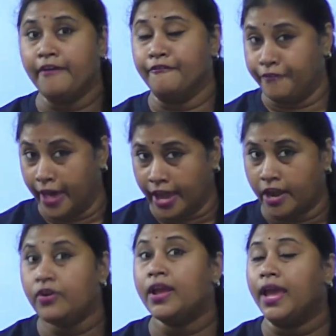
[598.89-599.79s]

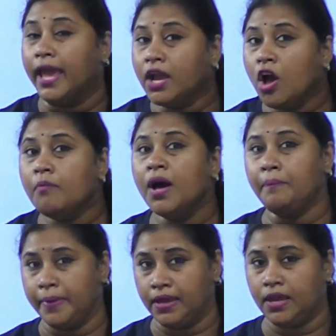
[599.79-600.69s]
where a comma
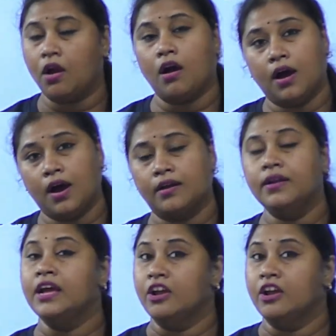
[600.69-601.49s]
b are